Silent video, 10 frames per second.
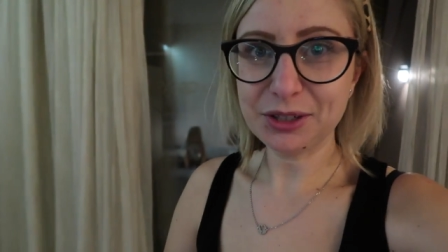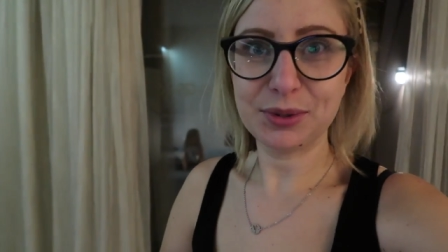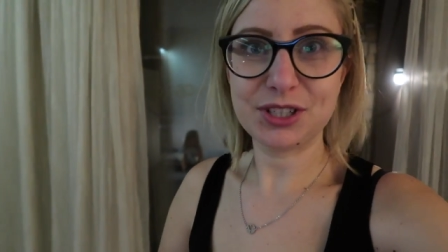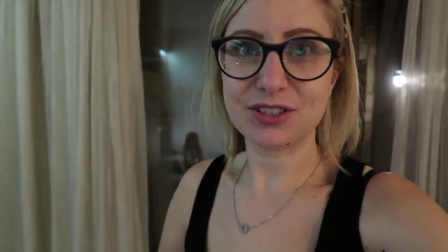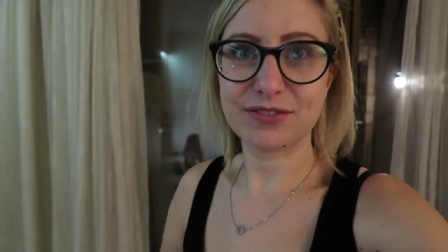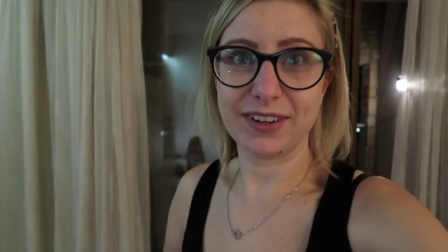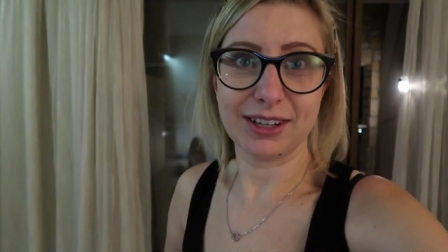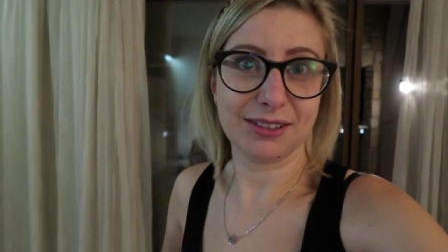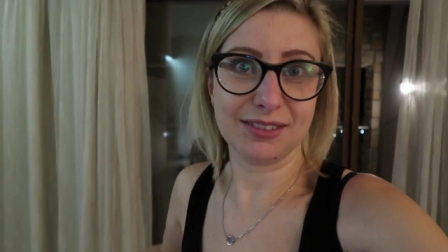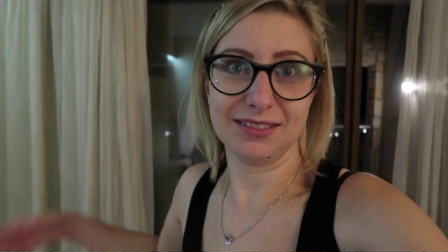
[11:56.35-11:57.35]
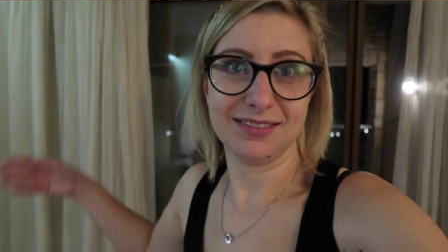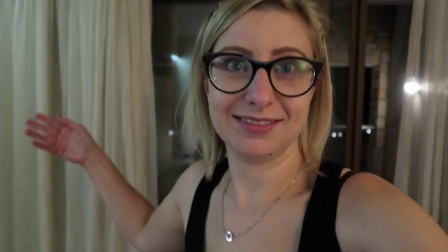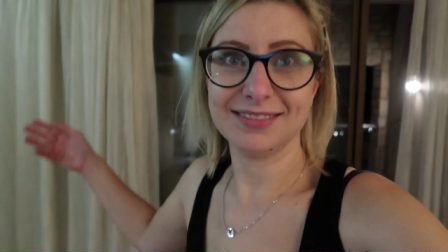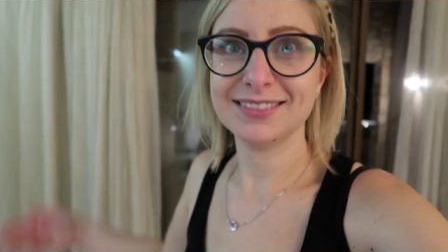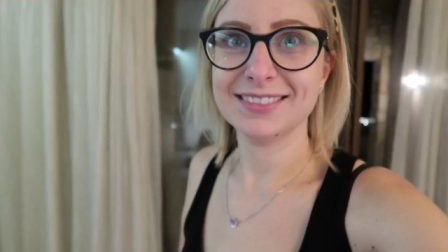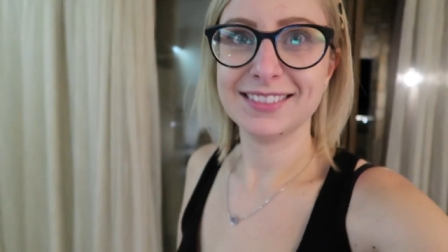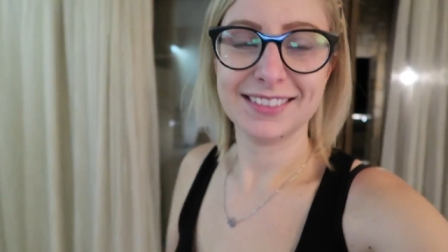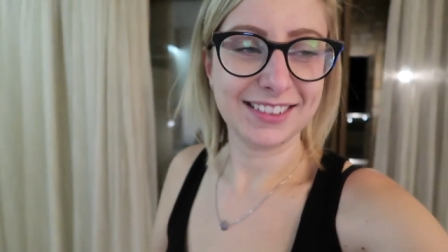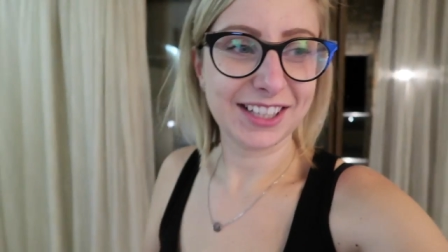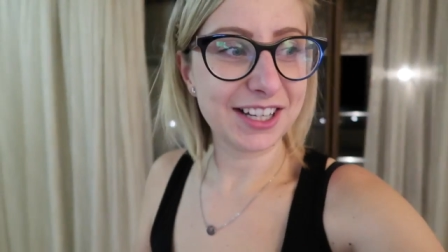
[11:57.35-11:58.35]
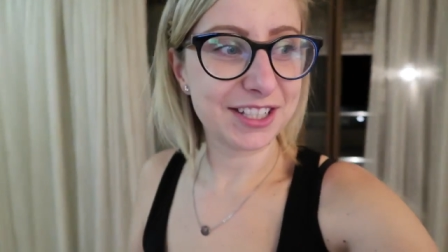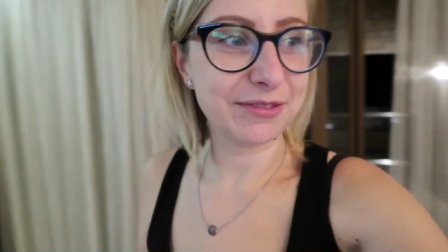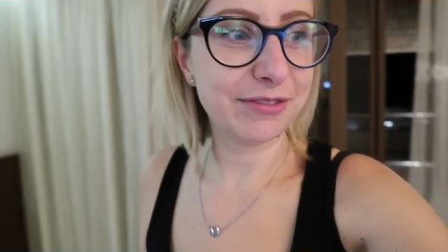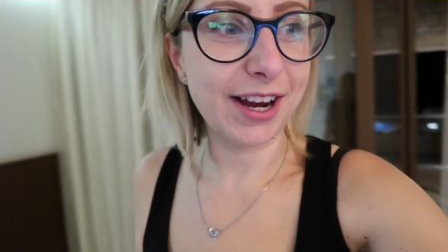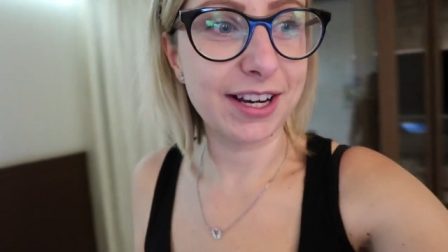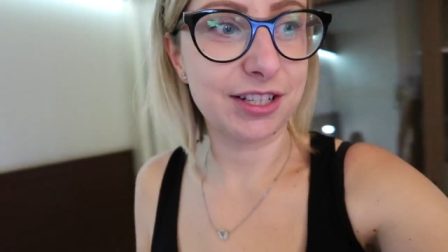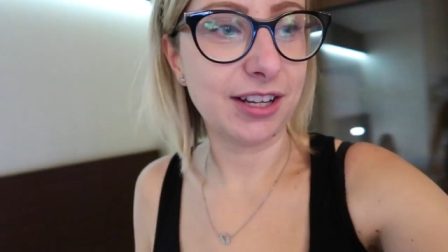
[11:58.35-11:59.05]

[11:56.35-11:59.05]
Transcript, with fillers: we just feel nice and fresh.